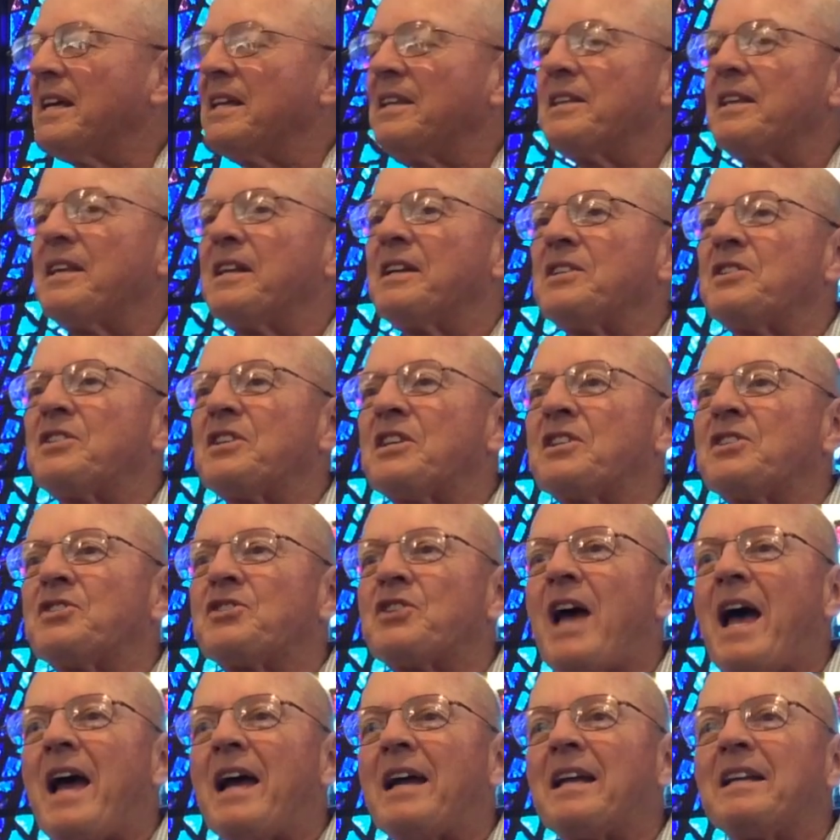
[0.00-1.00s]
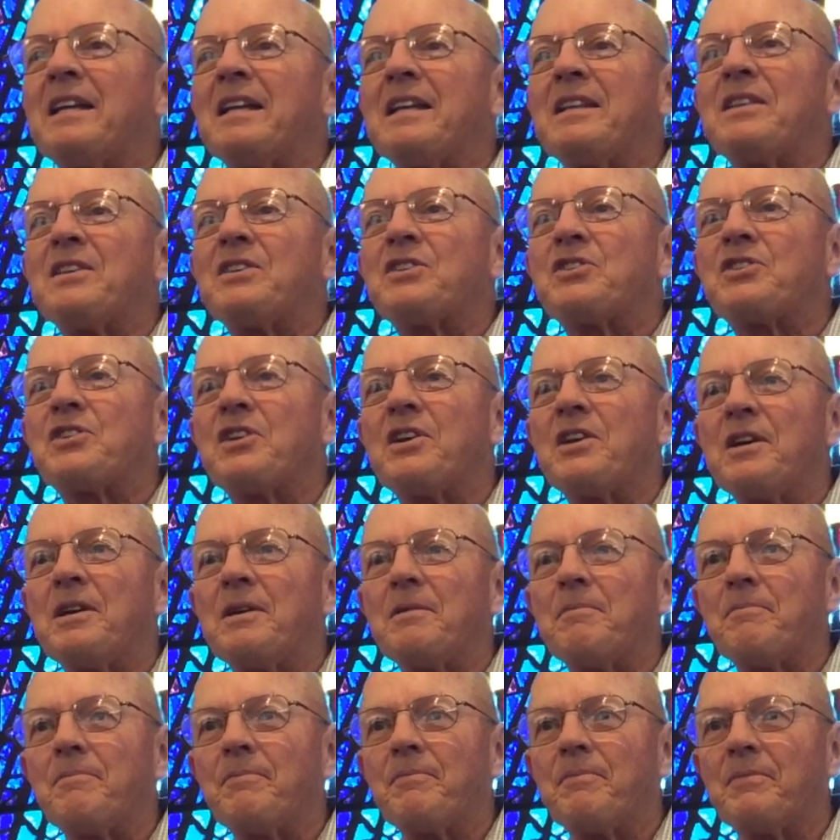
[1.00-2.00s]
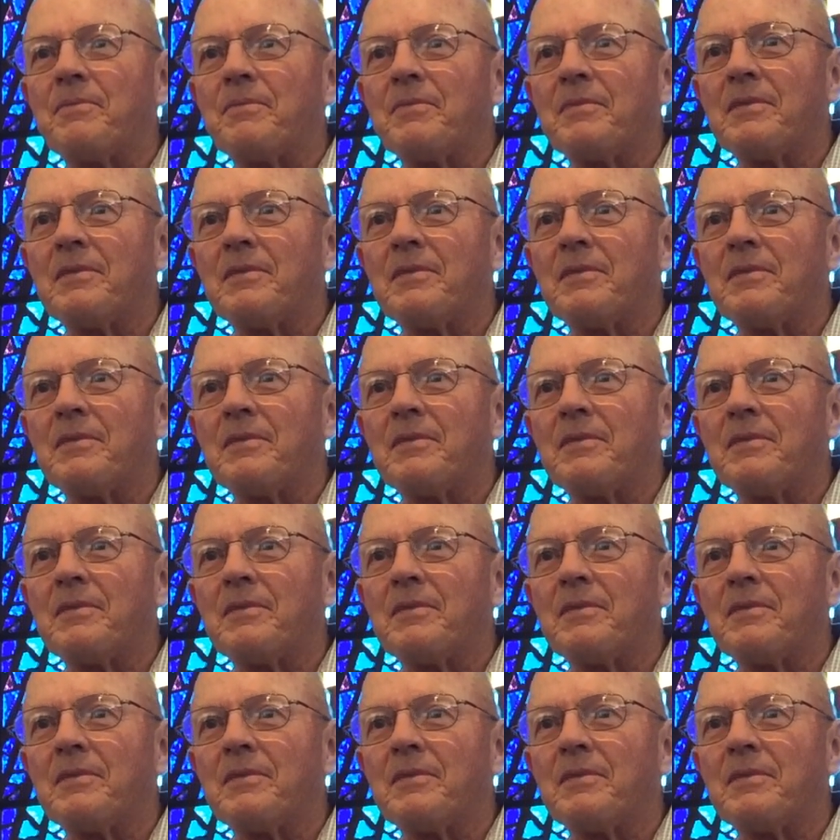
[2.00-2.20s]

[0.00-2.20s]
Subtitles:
that is exactly the same